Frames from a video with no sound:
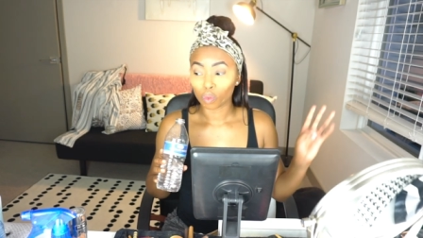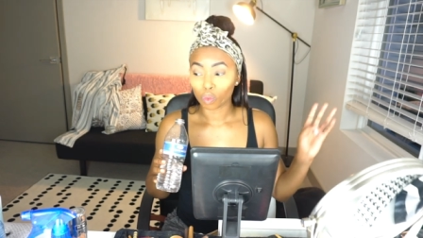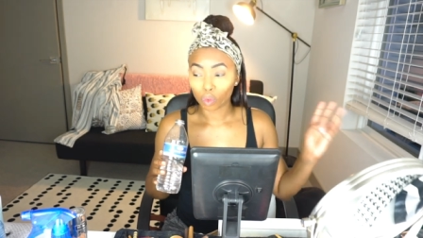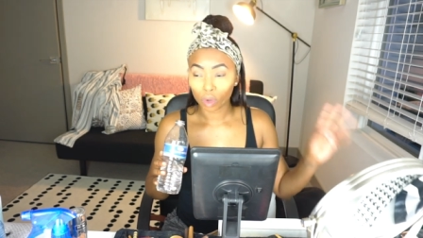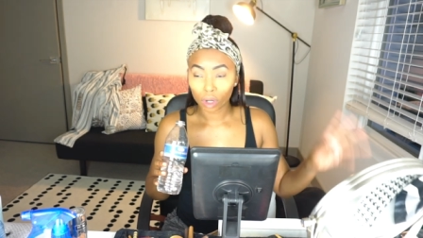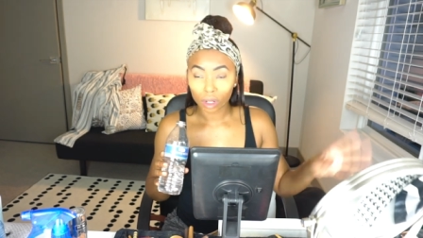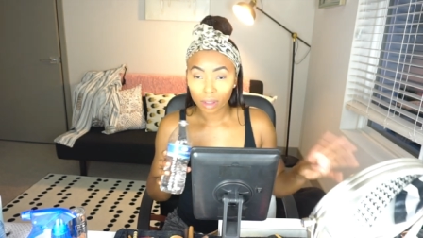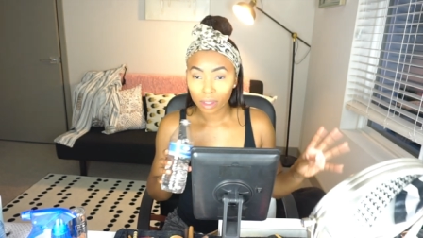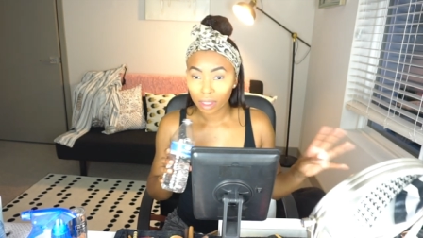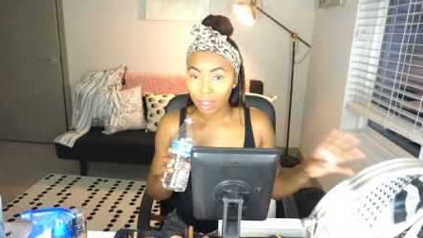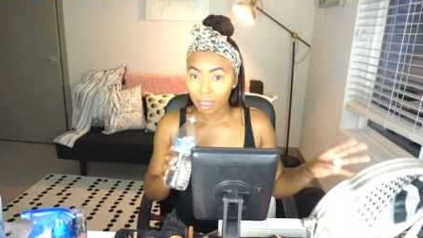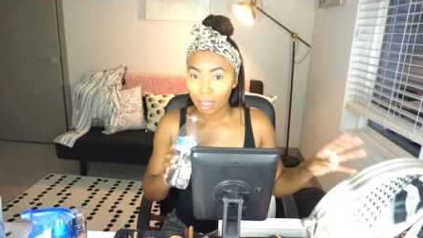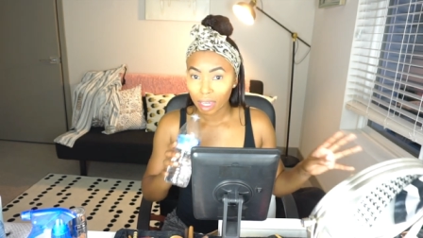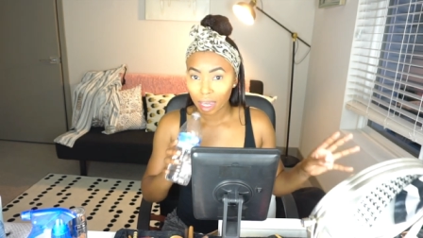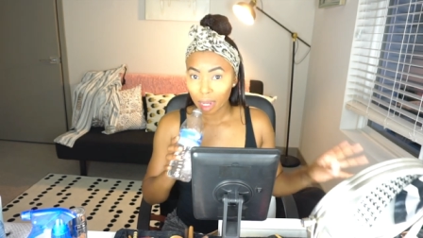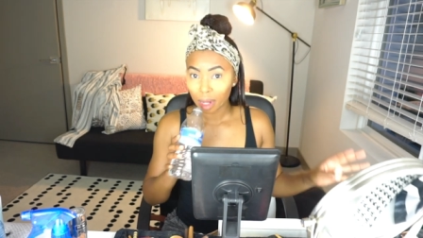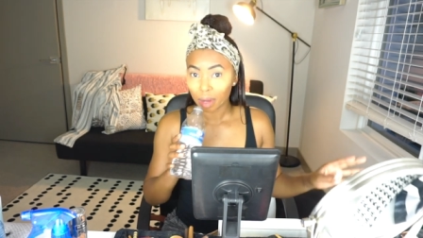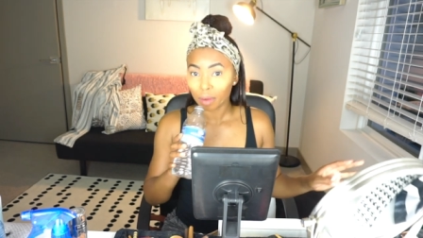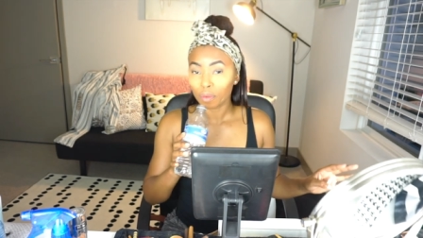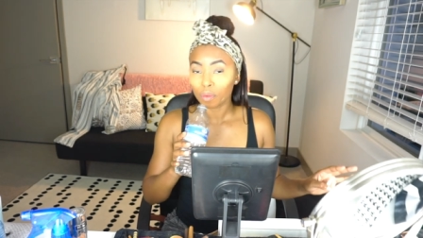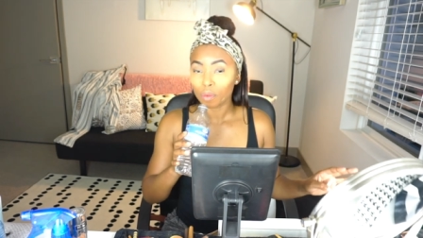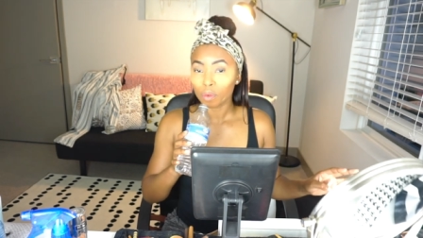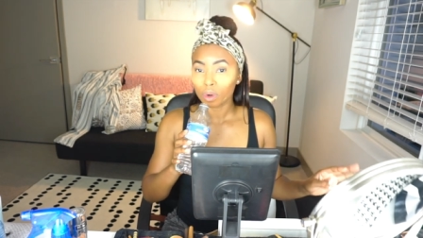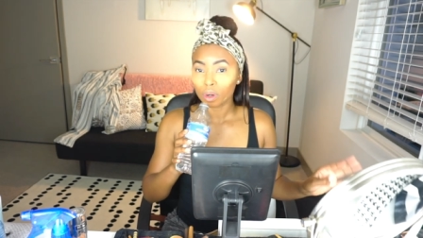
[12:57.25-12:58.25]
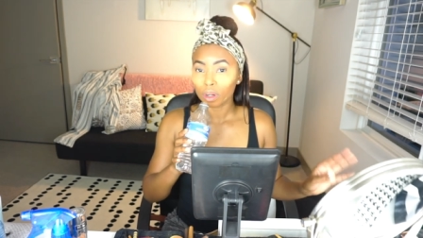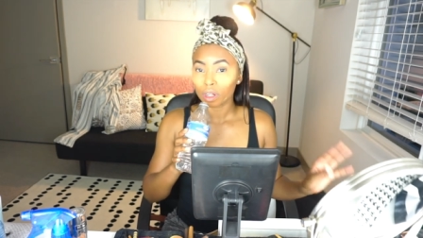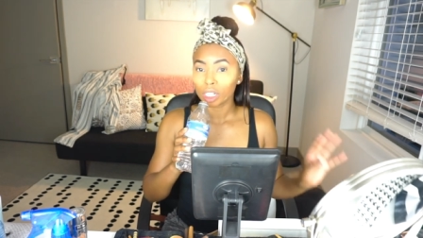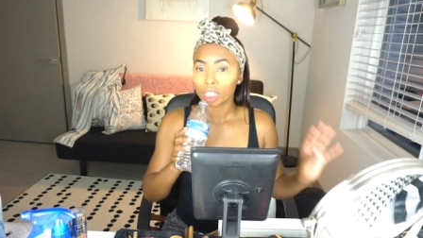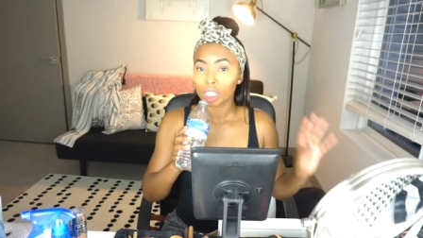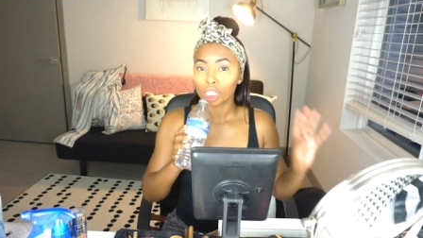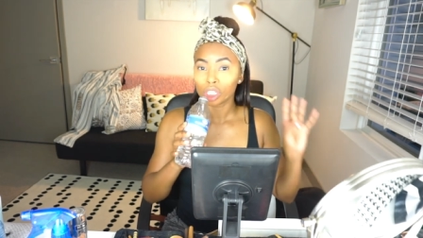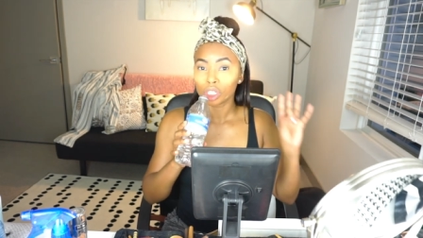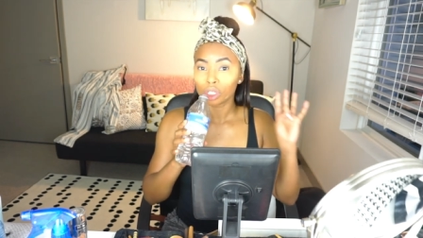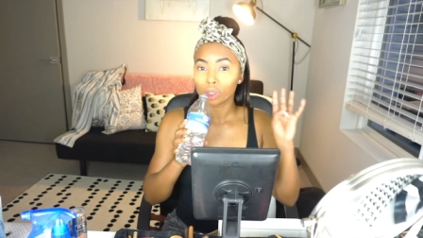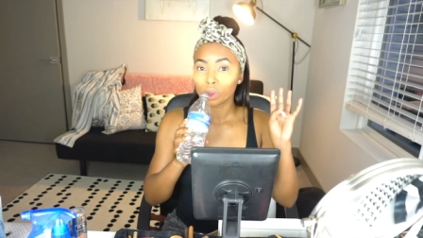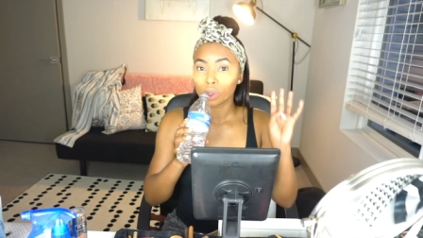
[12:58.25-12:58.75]
really care for
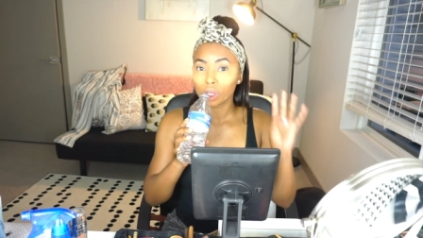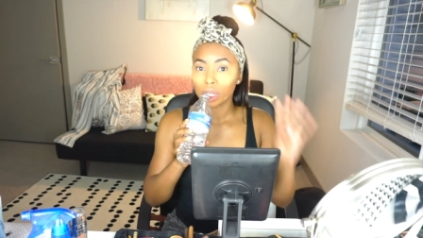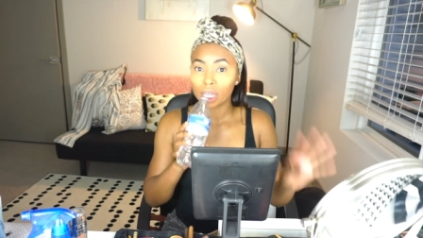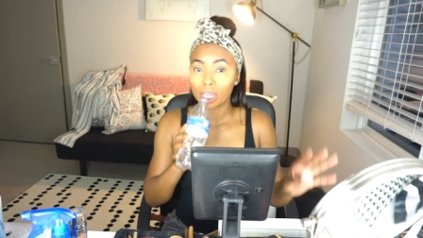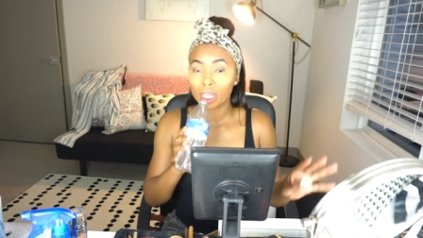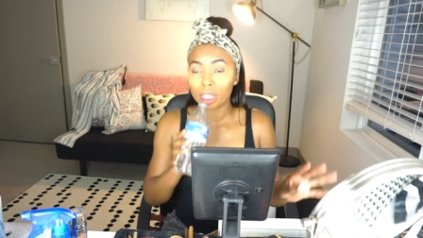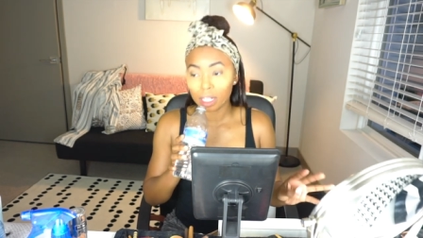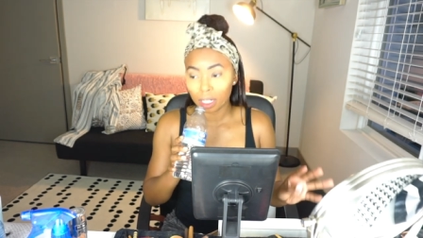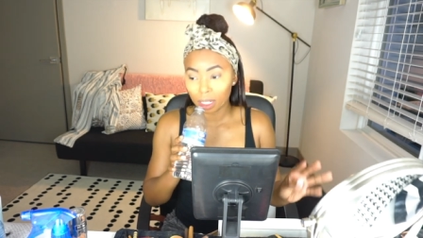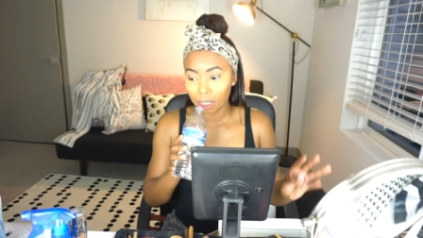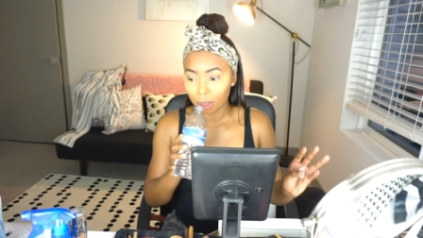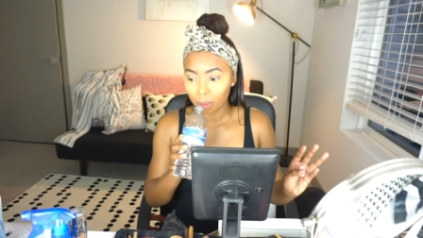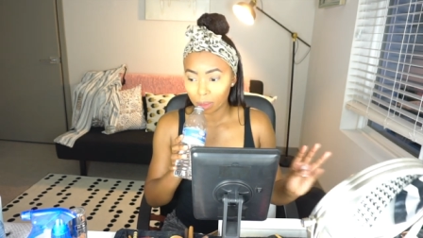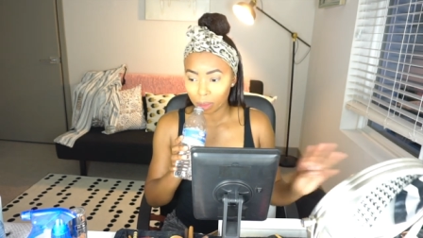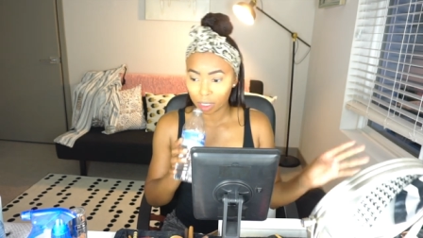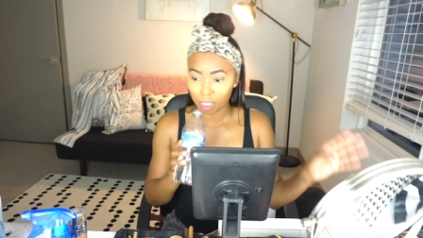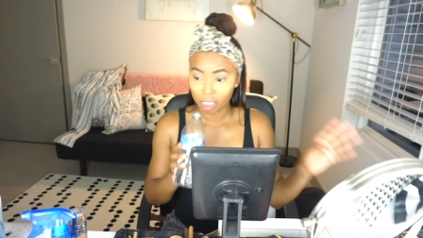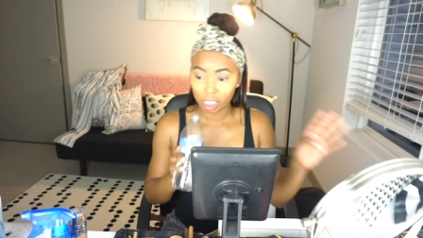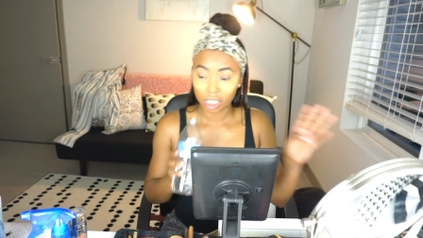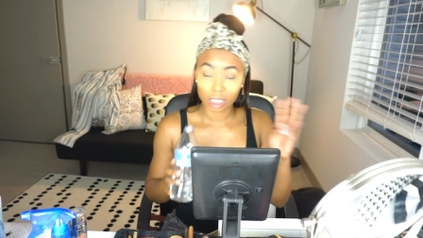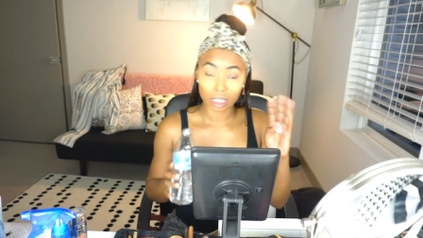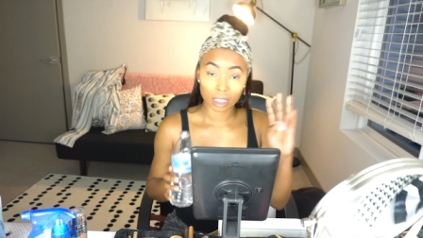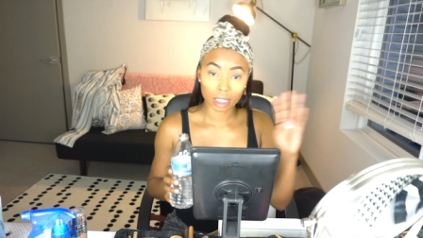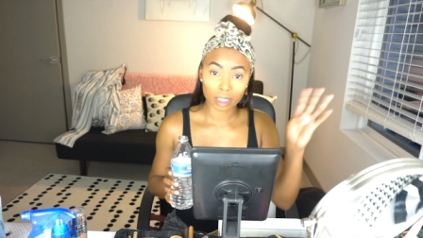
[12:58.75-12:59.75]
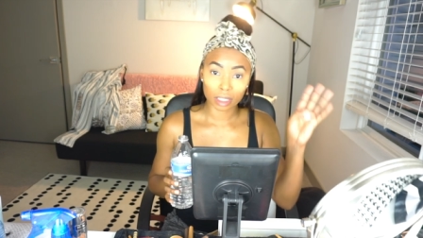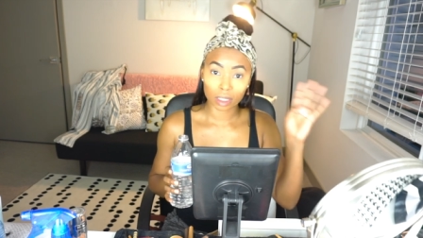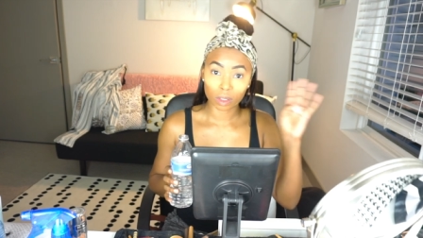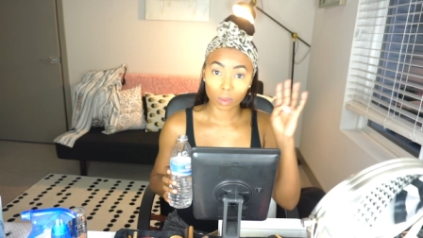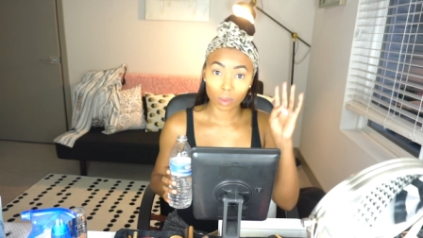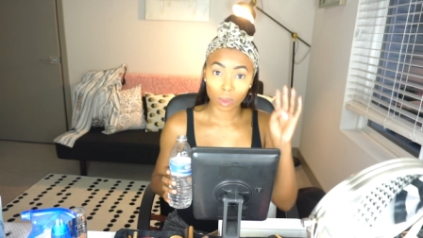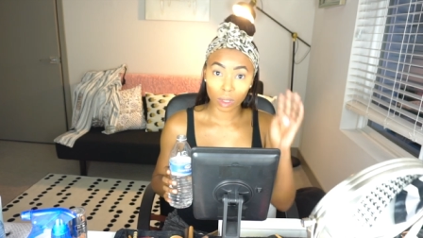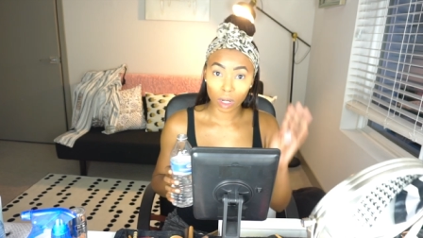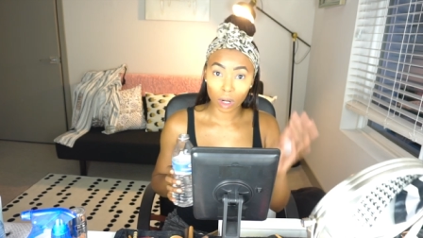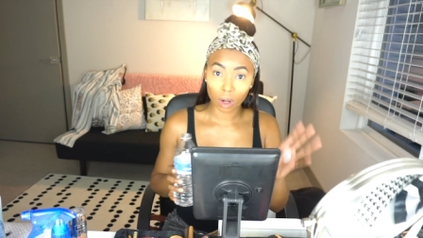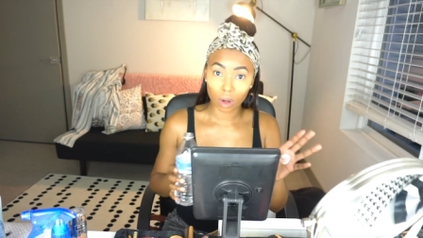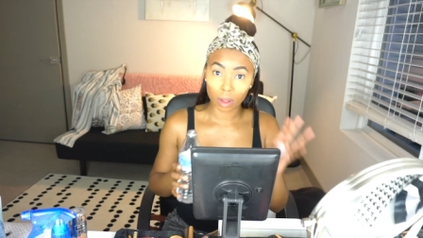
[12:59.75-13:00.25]
it, she'll eat it, but she doesn't
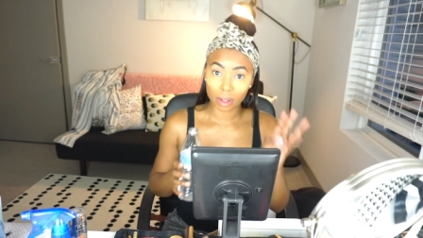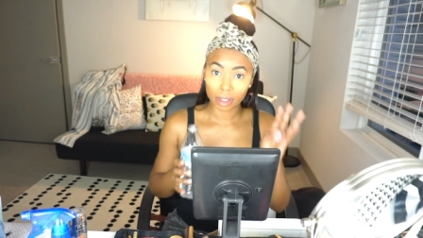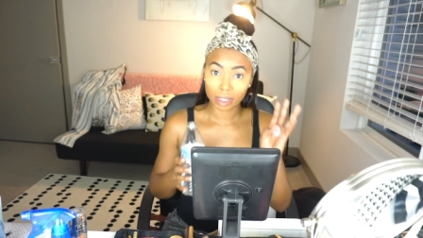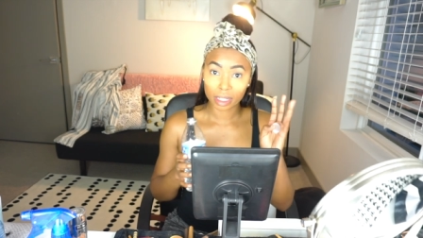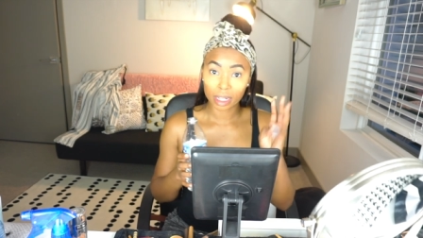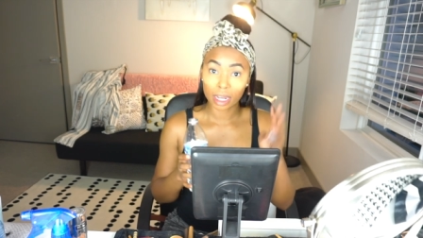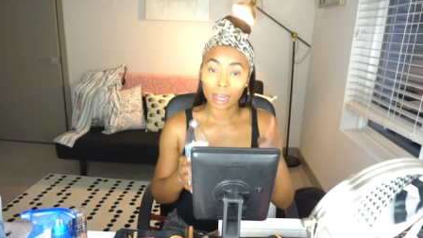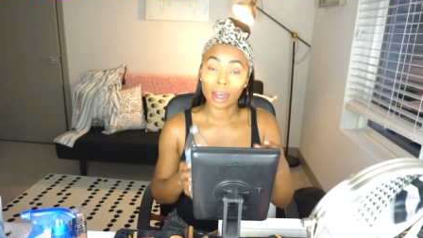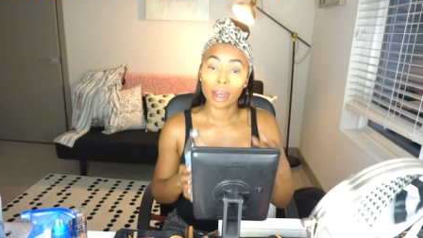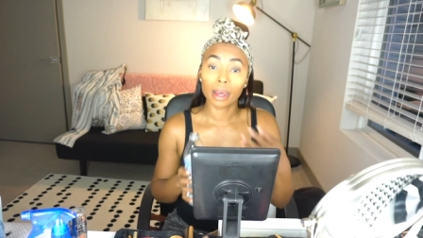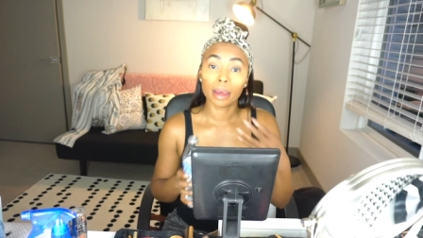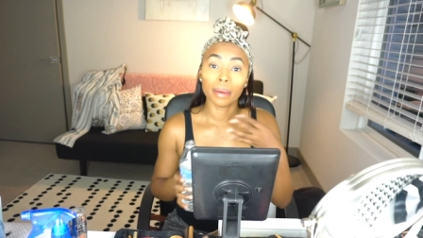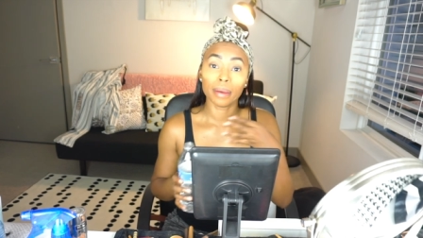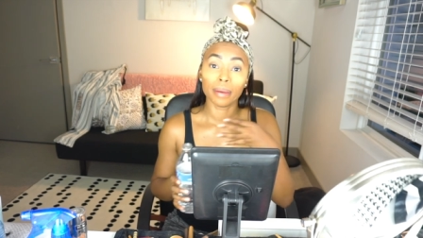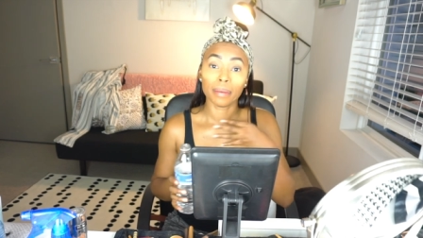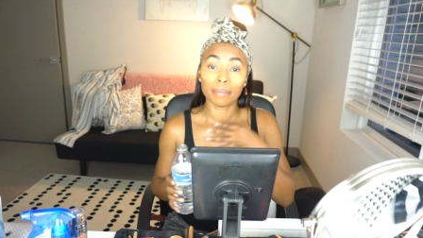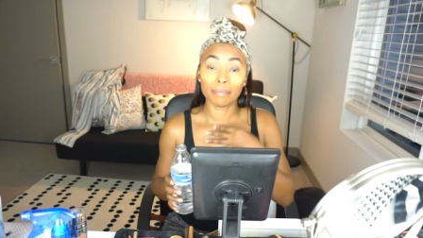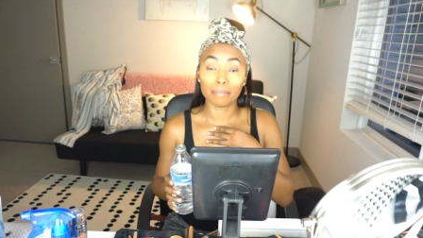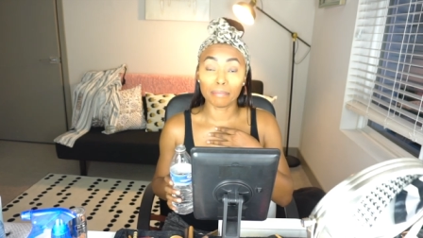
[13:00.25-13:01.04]
want it all the time.